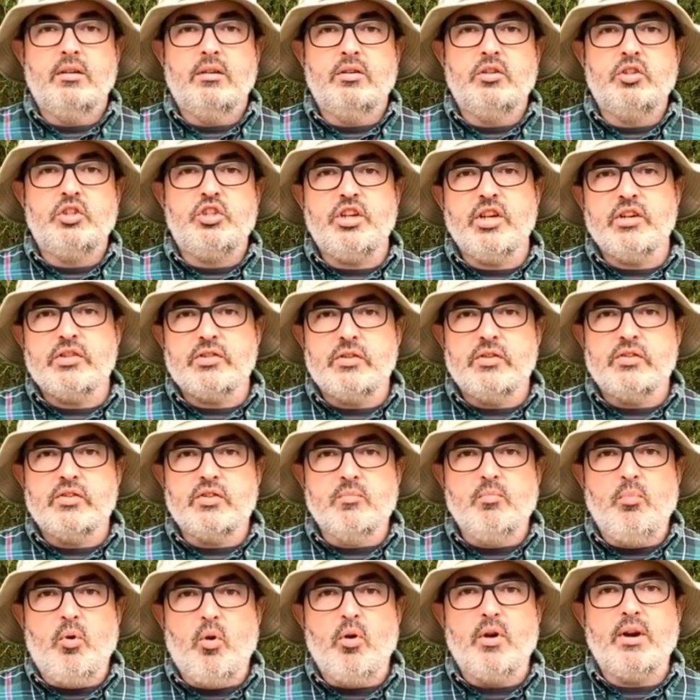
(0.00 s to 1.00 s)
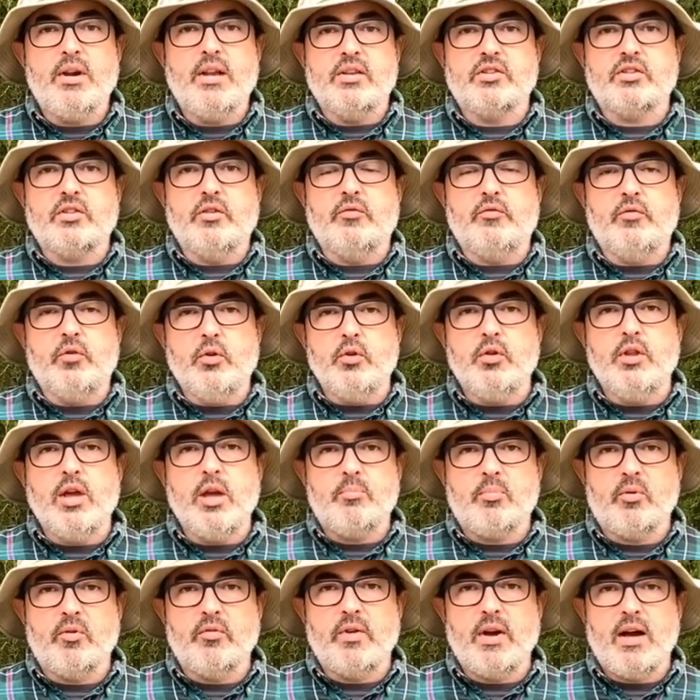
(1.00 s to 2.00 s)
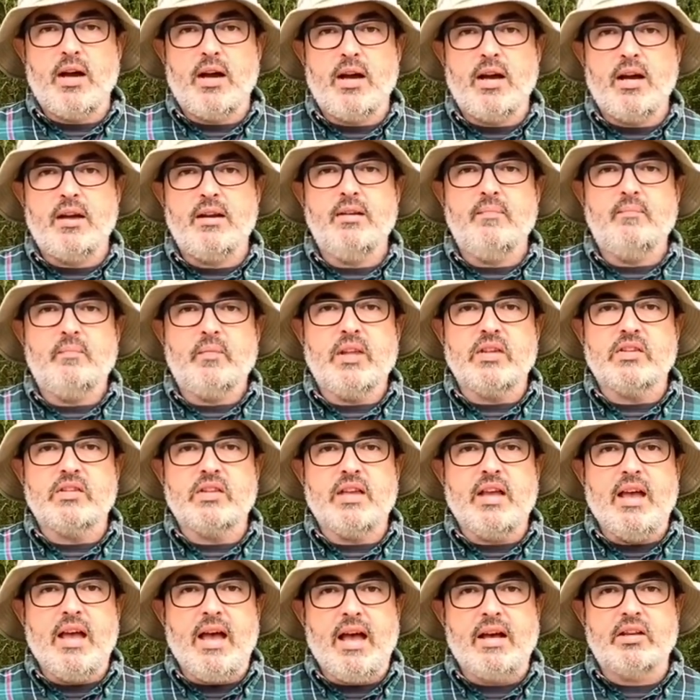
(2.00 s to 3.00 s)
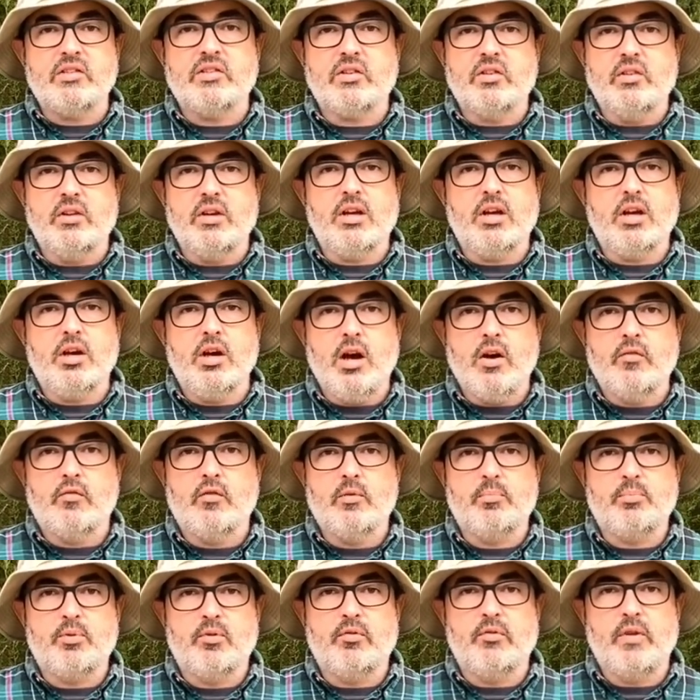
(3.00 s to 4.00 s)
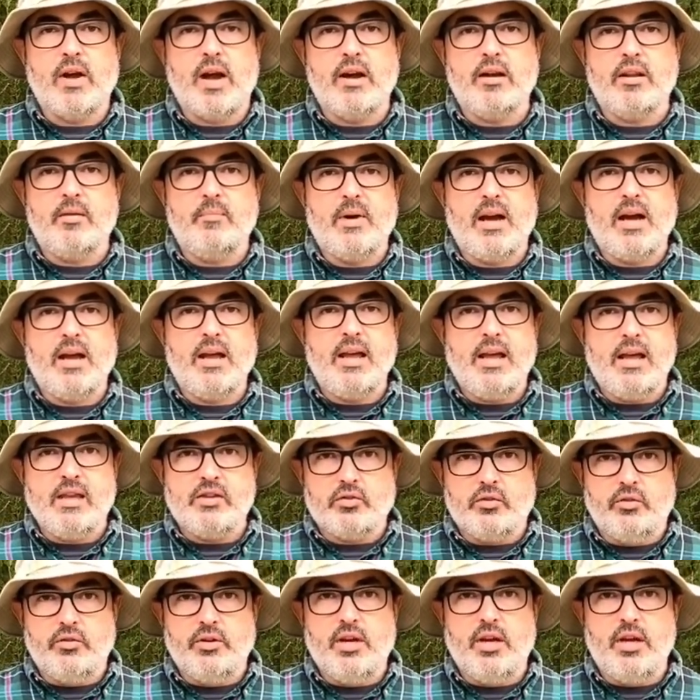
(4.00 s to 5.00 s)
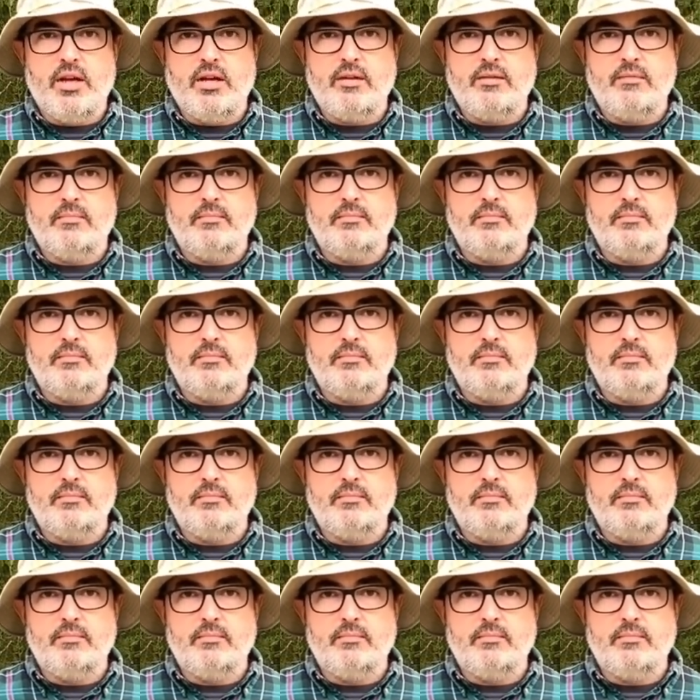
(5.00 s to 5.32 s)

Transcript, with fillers: Just as important as the food they provide is the excellent cover provided by hazelnut.